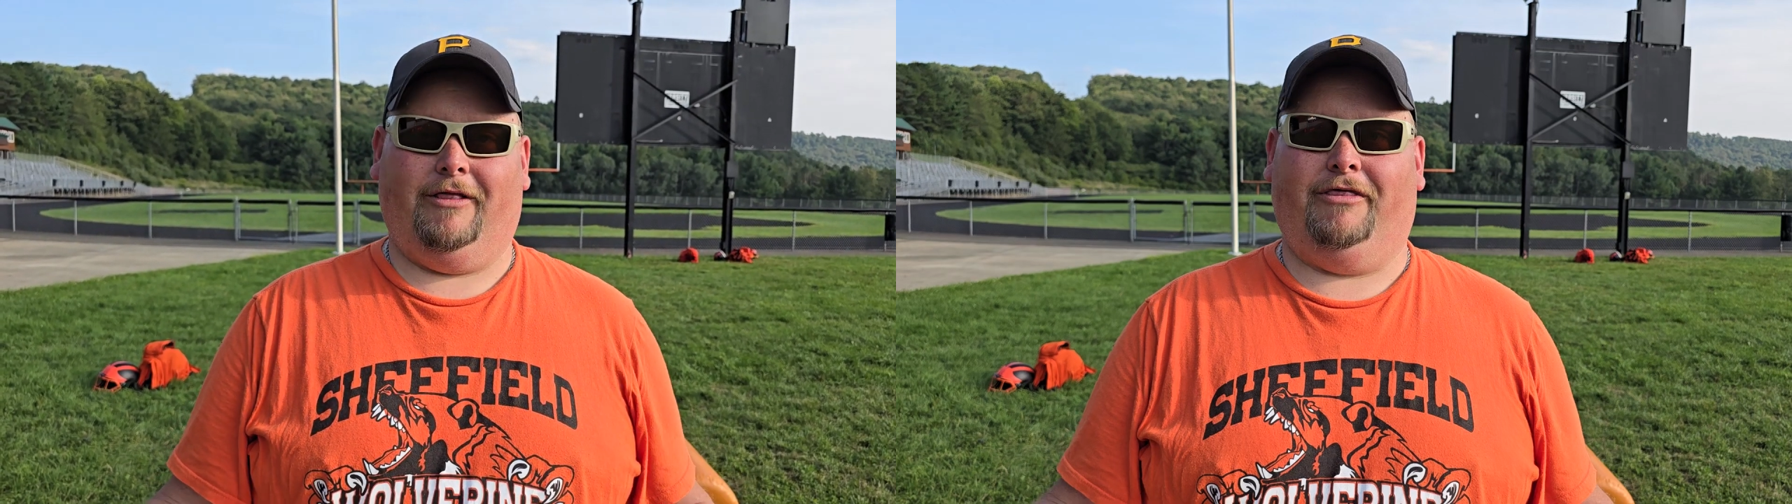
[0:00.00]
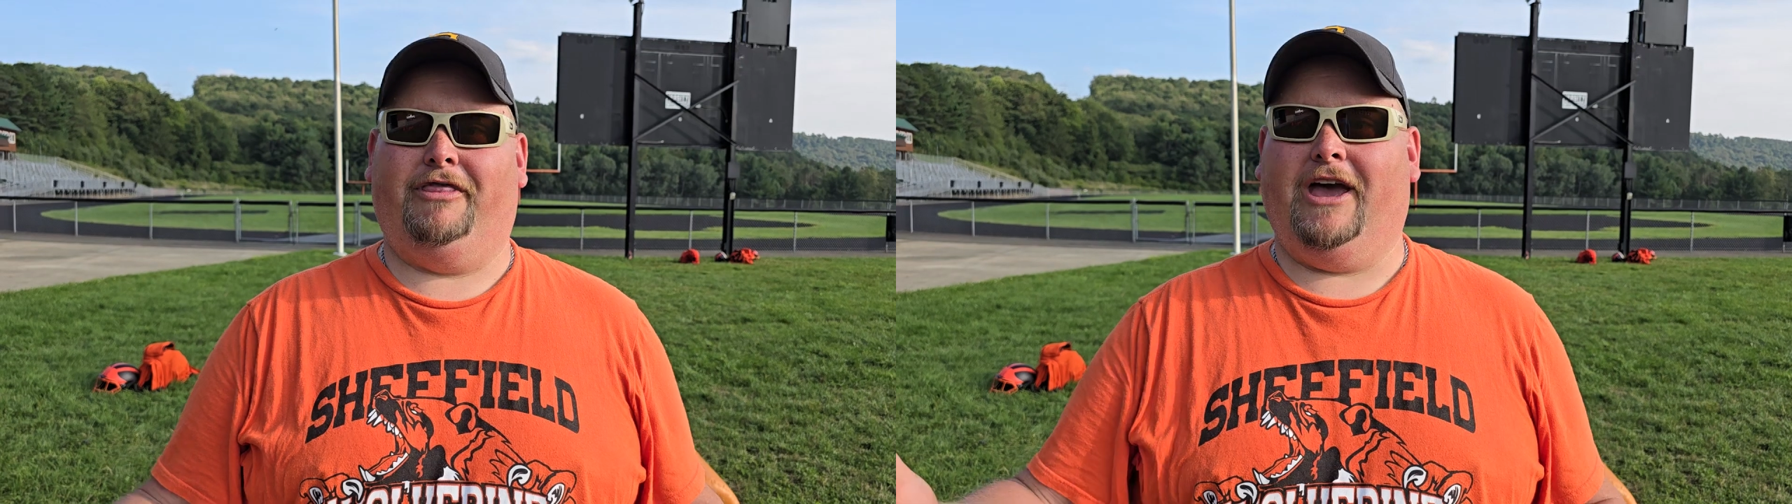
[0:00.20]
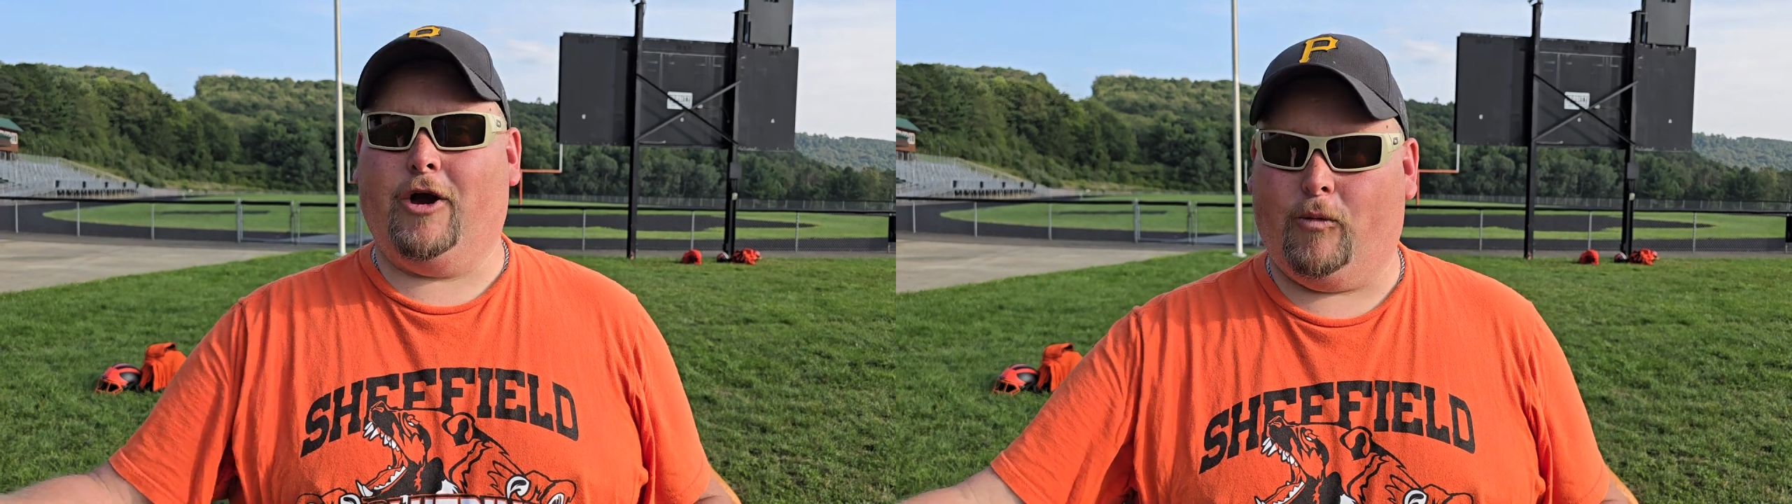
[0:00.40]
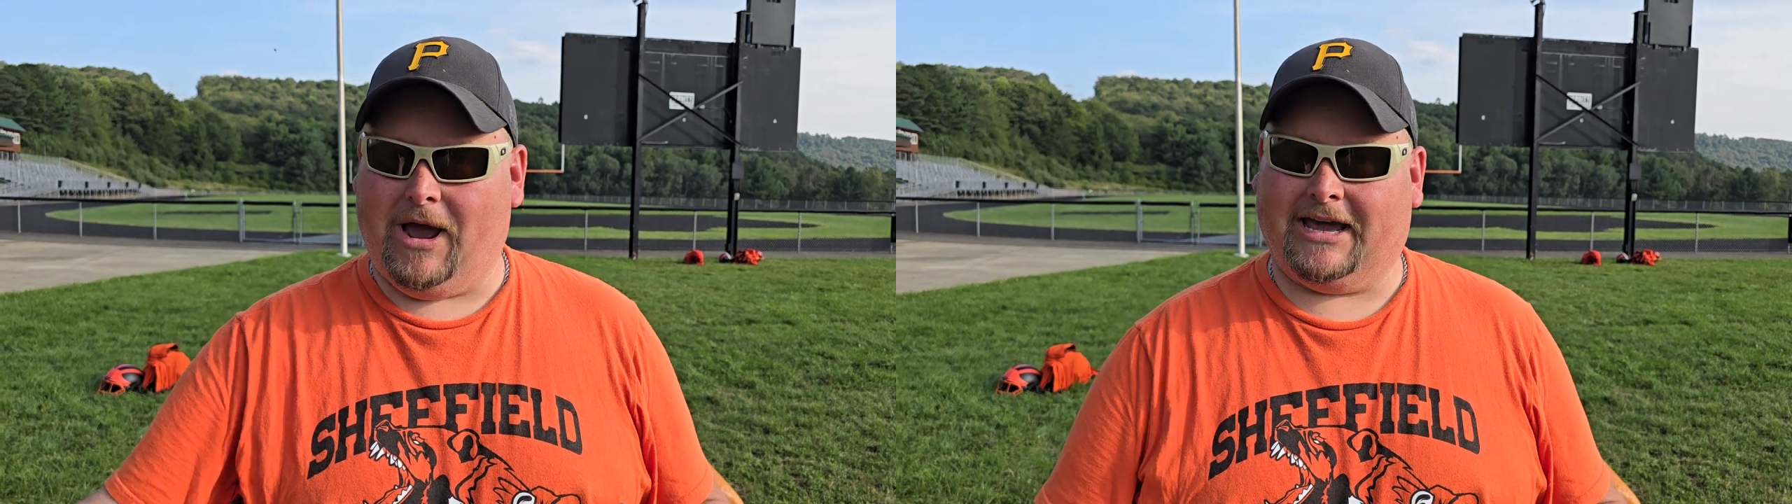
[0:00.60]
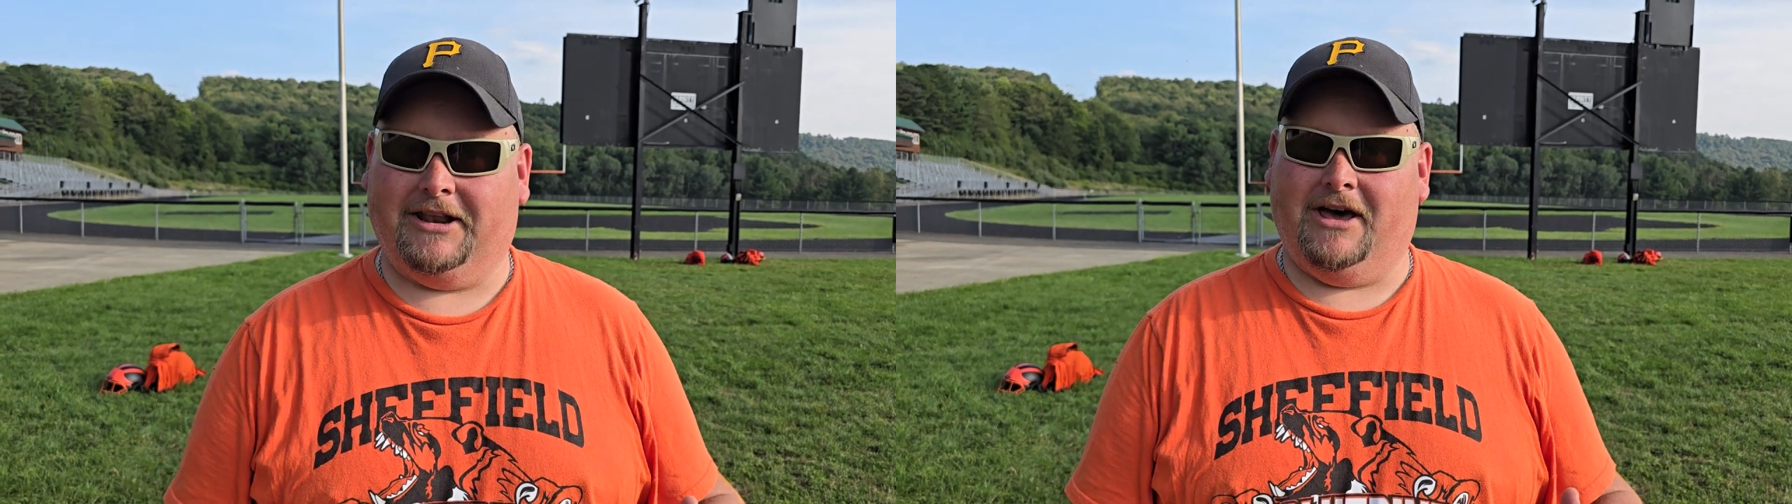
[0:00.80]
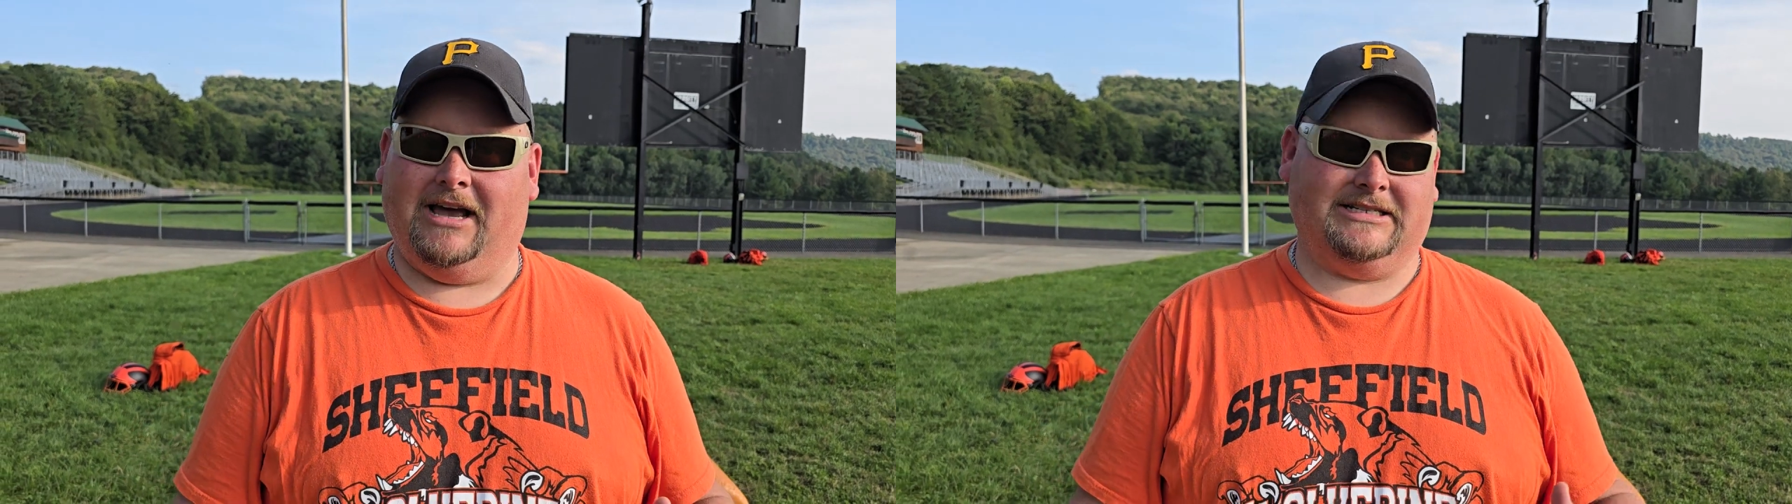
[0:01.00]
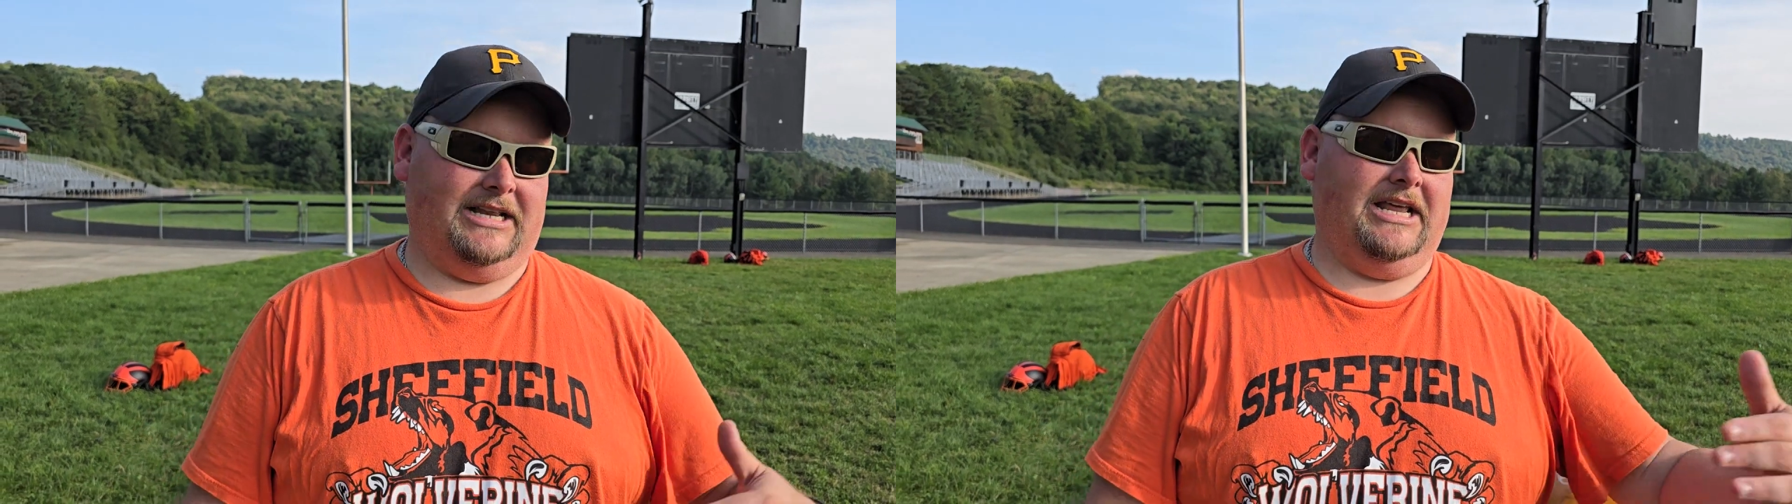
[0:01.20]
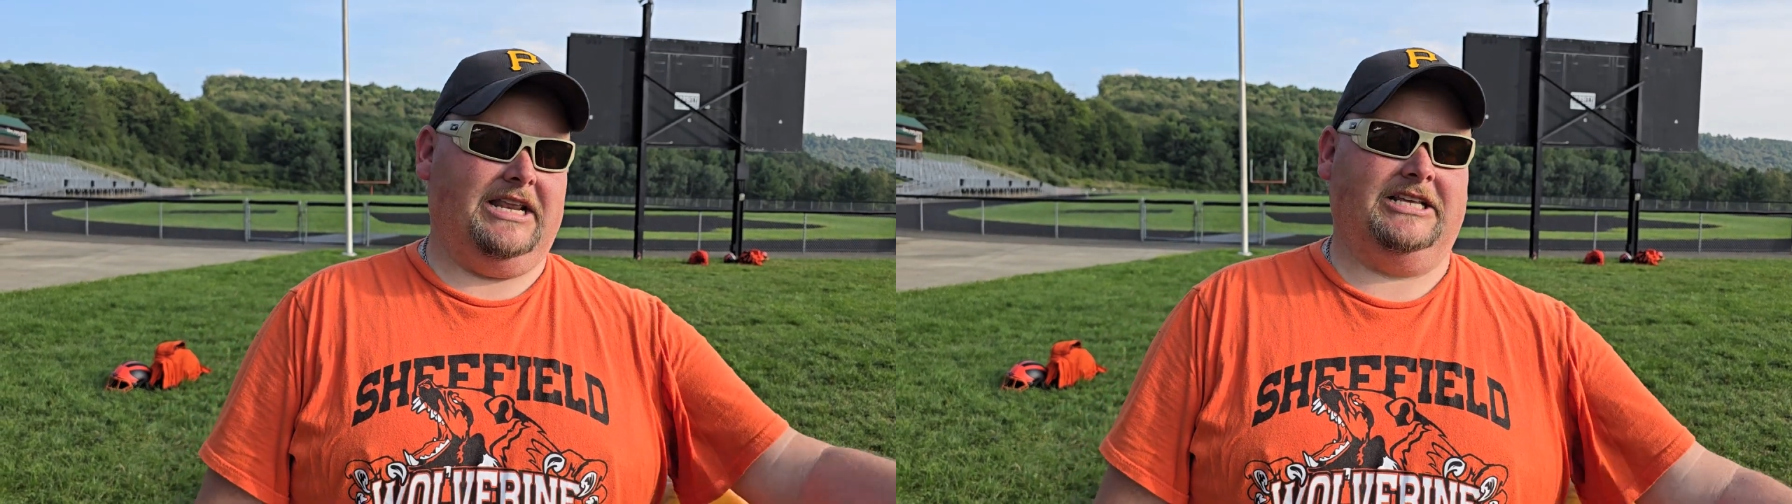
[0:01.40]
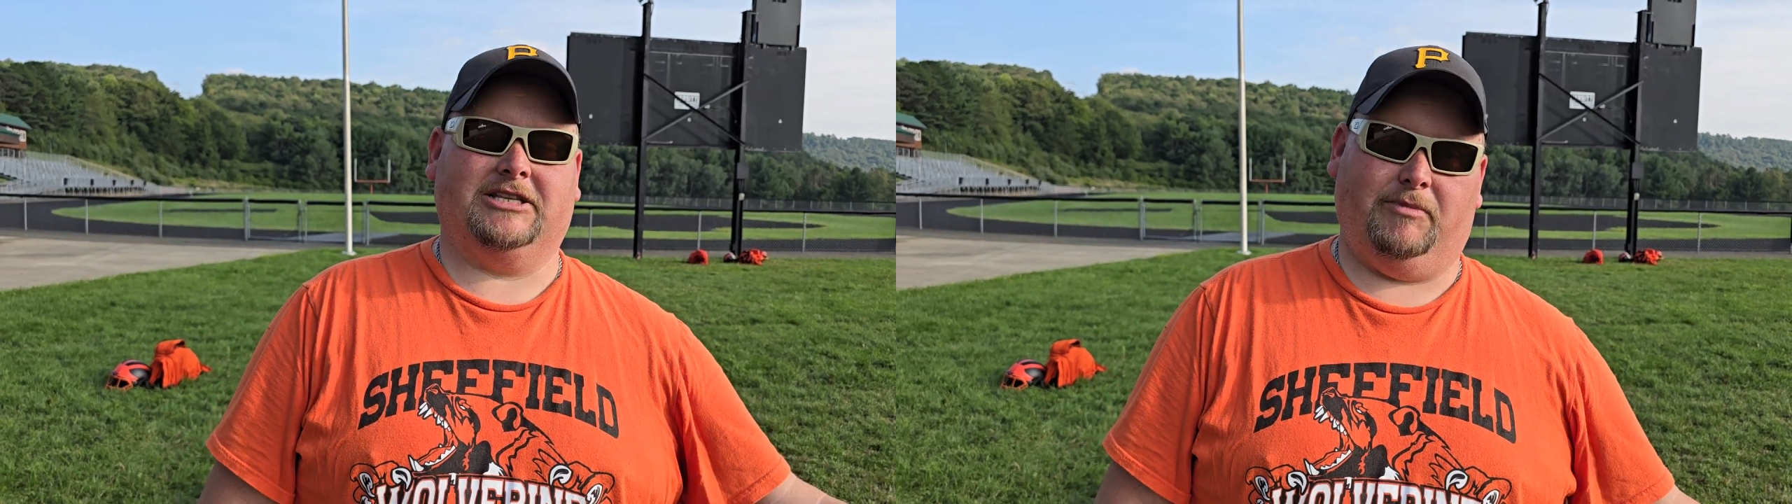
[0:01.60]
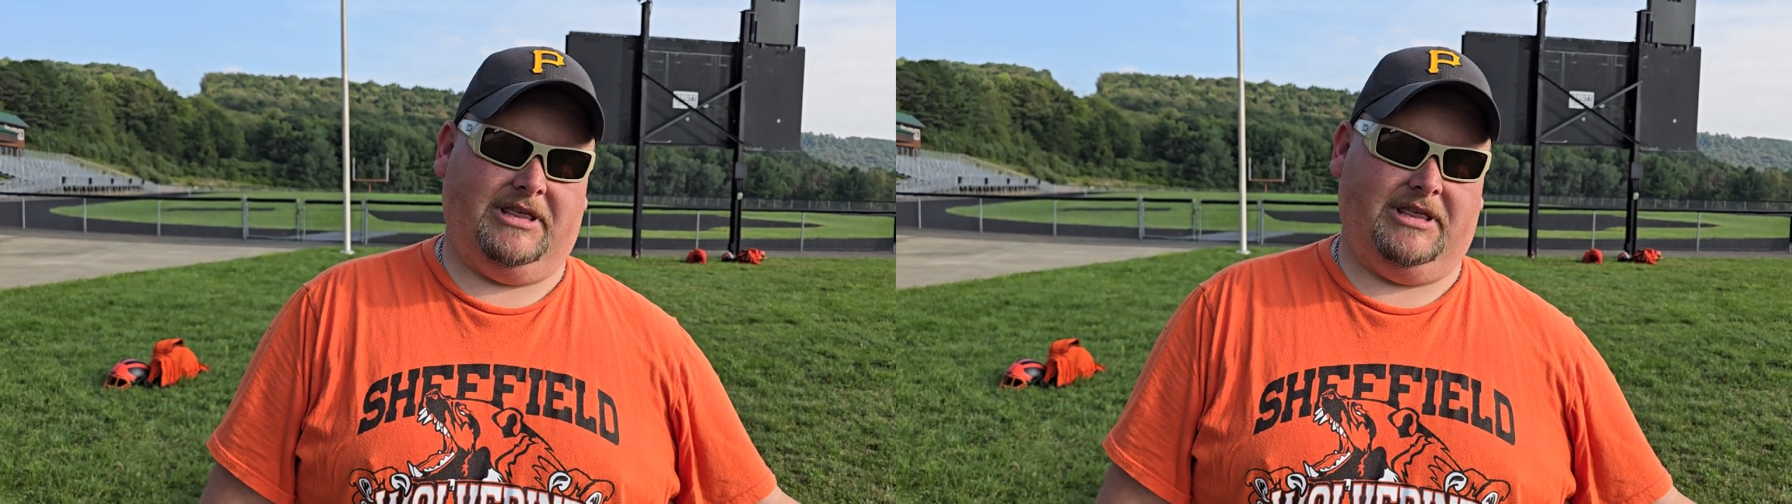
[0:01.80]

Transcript: they're recognizing it needs to